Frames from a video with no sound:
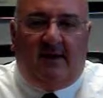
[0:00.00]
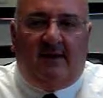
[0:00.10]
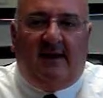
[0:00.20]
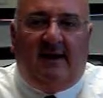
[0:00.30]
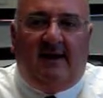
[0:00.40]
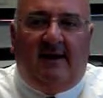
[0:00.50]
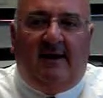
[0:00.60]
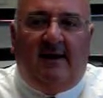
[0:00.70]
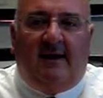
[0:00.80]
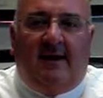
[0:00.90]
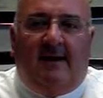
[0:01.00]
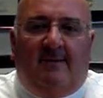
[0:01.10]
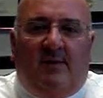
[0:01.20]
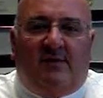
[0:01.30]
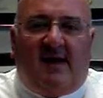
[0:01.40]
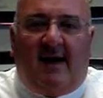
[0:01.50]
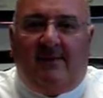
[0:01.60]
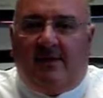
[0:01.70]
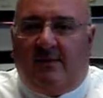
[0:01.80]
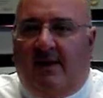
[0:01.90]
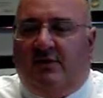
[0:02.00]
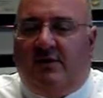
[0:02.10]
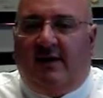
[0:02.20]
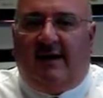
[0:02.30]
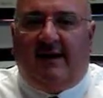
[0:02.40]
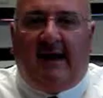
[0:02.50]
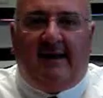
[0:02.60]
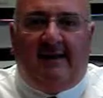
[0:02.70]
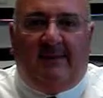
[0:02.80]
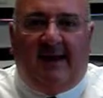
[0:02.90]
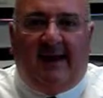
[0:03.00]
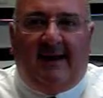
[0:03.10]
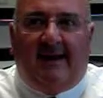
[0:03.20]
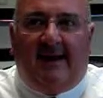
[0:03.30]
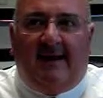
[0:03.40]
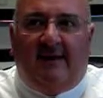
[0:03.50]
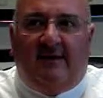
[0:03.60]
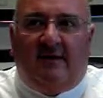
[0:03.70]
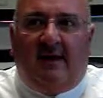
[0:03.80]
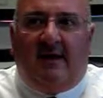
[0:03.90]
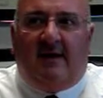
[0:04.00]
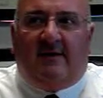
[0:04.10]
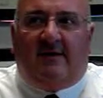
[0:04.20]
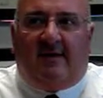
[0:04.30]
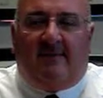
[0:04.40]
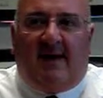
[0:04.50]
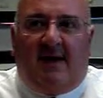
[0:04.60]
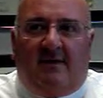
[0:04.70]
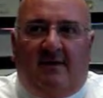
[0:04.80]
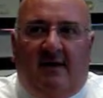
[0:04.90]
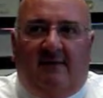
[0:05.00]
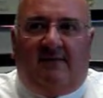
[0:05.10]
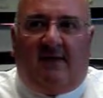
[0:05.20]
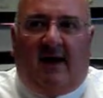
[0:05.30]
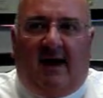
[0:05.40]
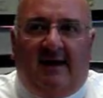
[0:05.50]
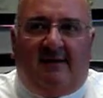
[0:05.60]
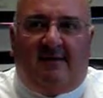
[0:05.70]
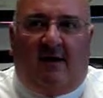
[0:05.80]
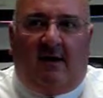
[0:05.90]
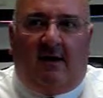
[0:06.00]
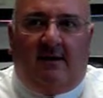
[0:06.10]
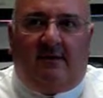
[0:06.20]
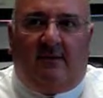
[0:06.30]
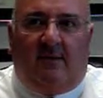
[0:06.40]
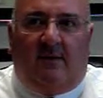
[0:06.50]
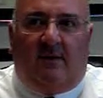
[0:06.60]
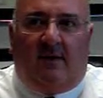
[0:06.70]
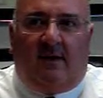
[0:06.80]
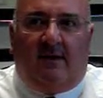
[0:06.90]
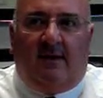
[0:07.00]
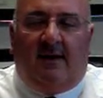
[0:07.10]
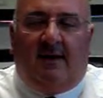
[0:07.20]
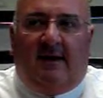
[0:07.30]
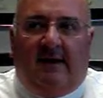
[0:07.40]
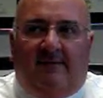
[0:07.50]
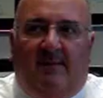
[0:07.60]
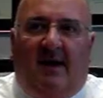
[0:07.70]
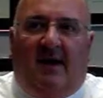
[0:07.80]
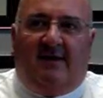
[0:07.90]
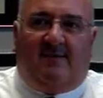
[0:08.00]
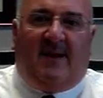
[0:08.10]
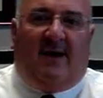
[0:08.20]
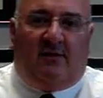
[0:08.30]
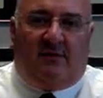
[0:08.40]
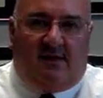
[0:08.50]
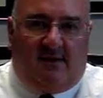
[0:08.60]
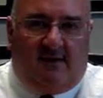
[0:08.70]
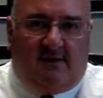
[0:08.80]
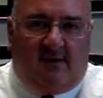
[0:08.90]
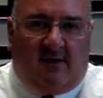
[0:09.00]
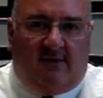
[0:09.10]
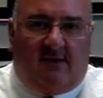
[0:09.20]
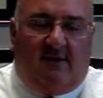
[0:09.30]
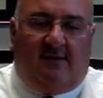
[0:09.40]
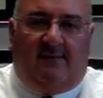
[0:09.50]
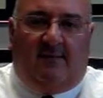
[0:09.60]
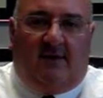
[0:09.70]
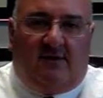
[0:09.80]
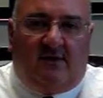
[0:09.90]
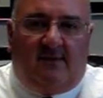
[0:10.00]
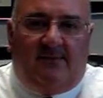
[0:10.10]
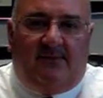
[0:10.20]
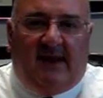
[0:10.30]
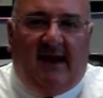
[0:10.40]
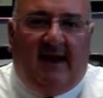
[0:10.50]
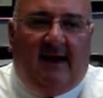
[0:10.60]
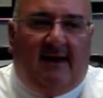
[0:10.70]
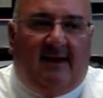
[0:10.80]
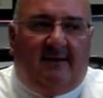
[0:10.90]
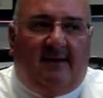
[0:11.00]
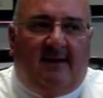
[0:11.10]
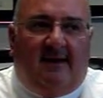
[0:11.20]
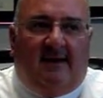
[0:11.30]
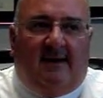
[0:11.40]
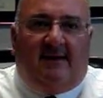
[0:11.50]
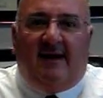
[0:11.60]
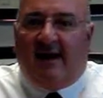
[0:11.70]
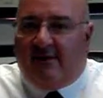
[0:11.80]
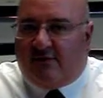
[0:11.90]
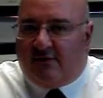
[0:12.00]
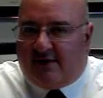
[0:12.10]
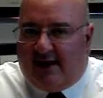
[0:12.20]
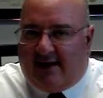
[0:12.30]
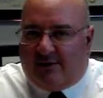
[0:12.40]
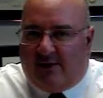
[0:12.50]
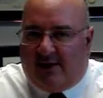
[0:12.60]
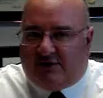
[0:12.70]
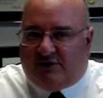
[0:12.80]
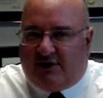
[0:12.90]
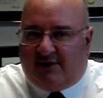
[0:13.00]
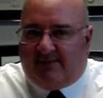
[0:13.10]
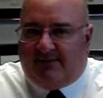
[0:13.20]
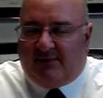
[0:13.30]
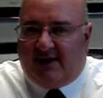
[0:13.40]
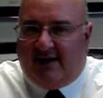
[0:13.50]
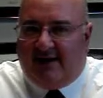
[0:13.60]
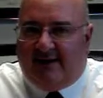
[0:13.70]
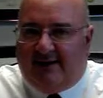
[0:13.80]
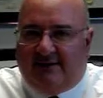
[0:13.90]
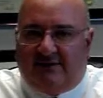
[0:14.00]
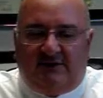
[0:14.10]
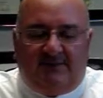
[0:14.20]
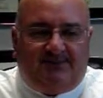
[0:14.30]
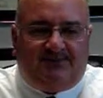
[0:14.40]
the most common question I get in the beginning is, does it matter if I start or if my spouse starts the divorce? And the answer to that question is